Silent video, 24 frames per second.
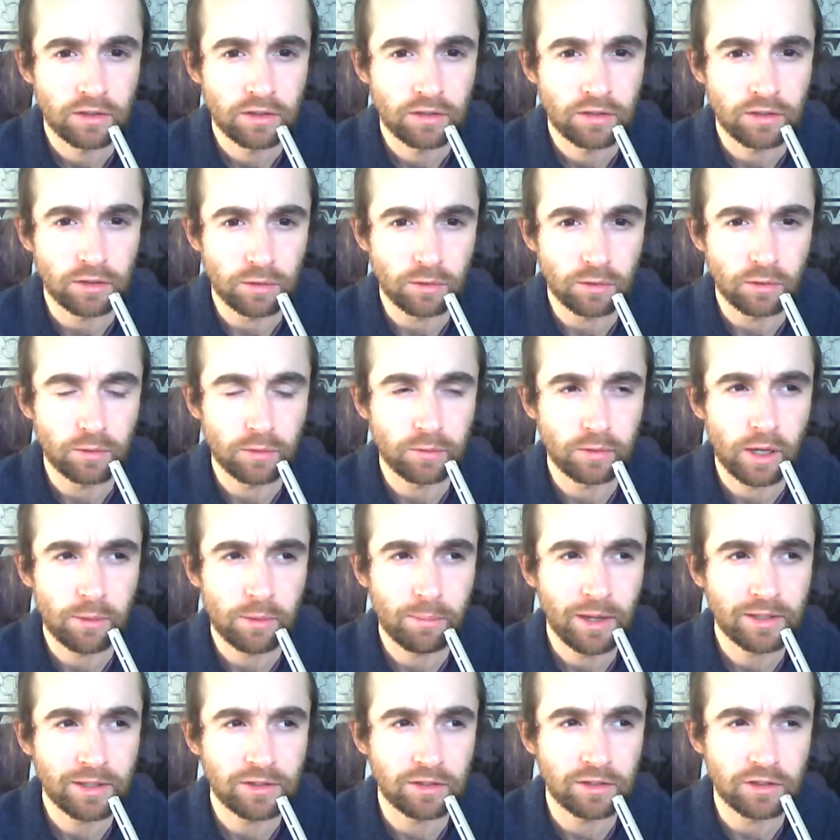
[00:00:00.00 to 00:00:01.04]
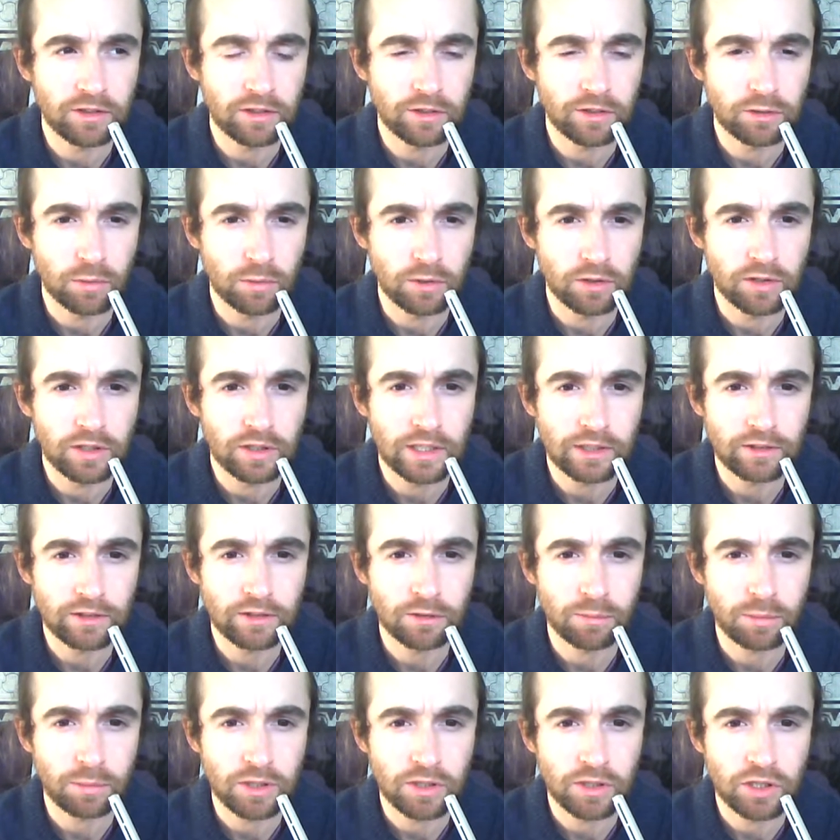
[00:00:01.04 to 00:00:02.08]
to all of their messages, which needs
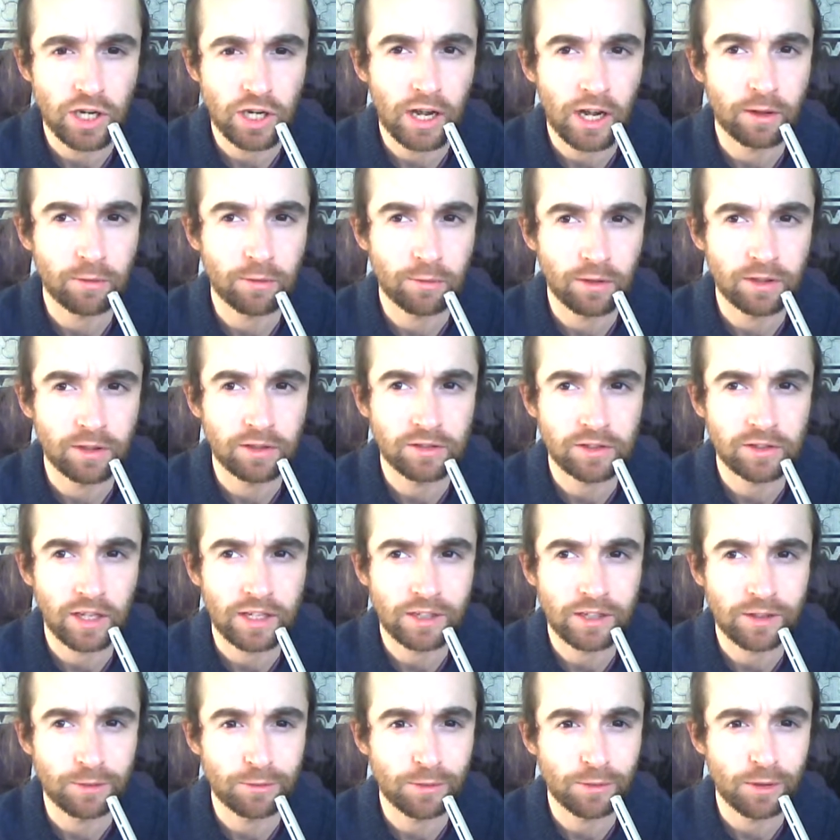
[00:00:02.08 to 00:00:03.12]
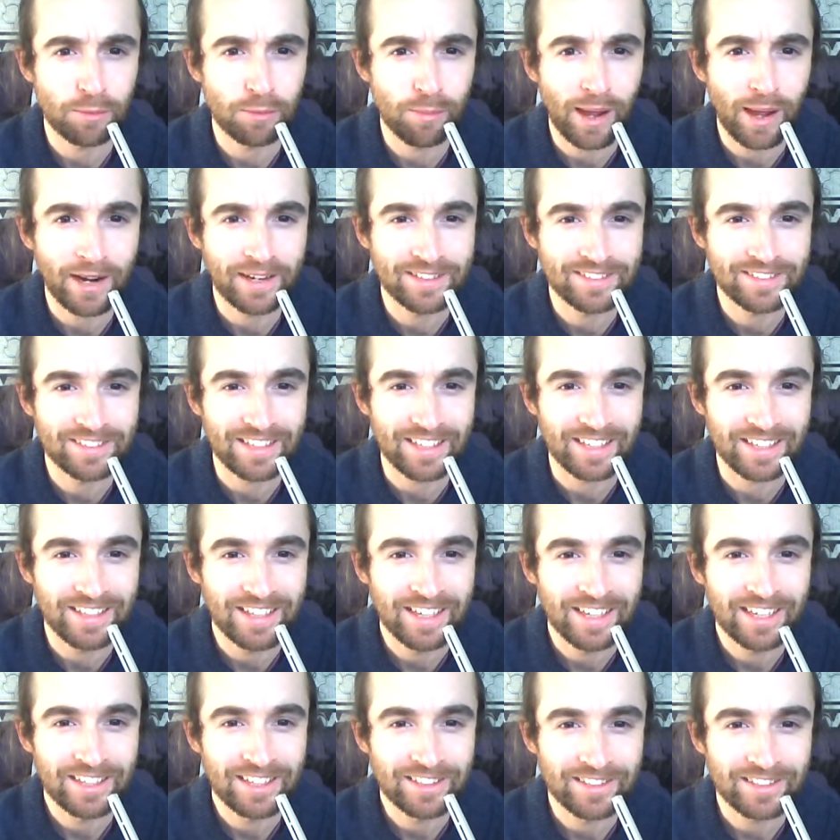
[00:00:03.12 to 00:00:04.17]
to be shared for the sake of humanity
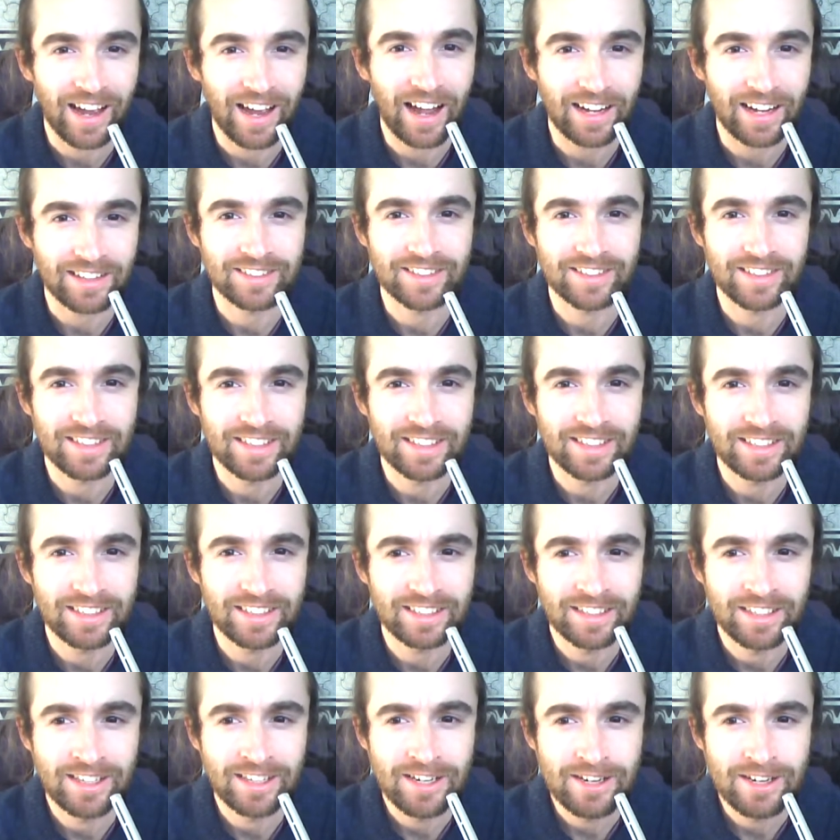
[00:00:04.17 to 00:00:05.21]
to actually